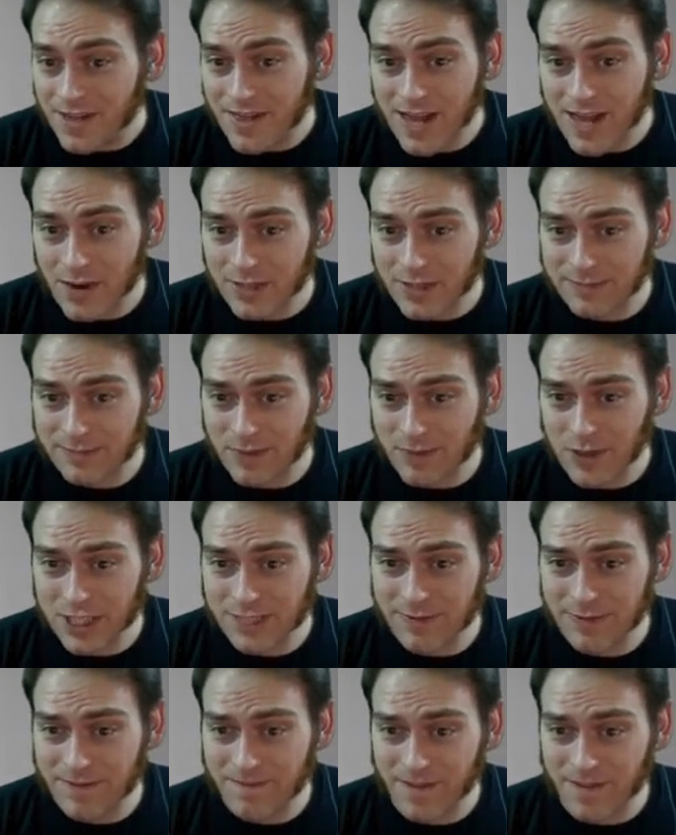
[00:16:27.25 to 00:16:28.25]
That was
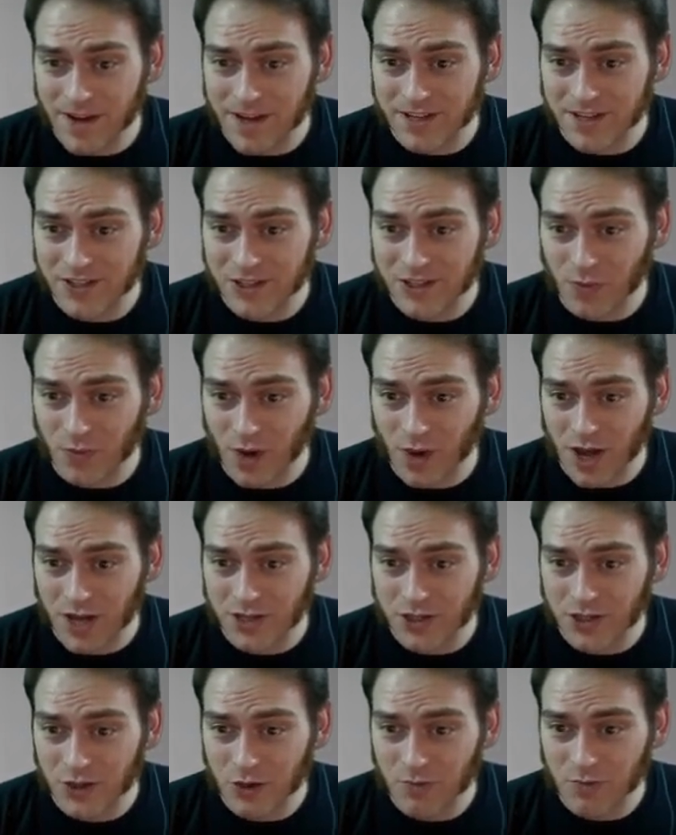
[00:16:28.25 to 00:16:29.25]
supposed to be fun, just
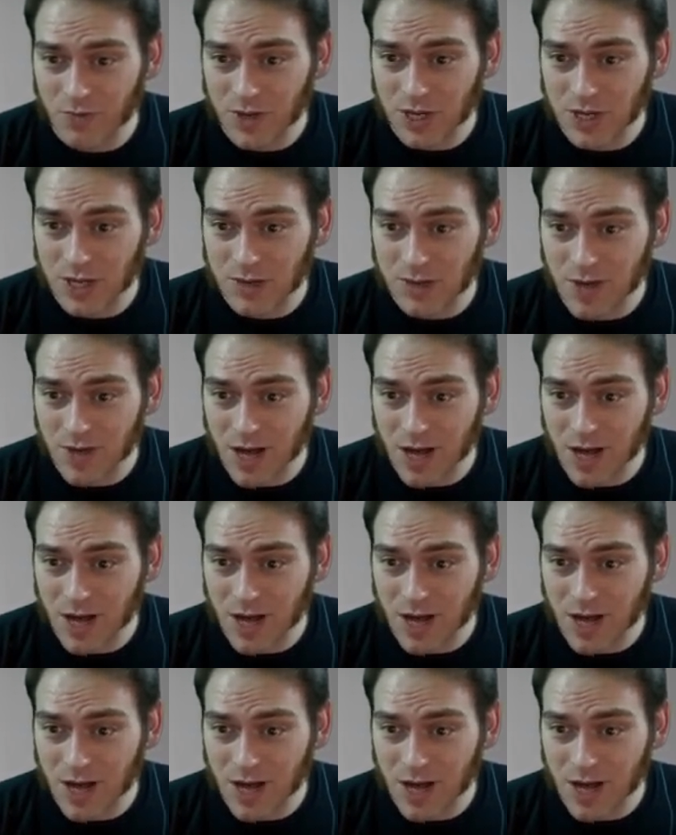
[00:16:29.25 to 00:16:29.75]
Roger and me.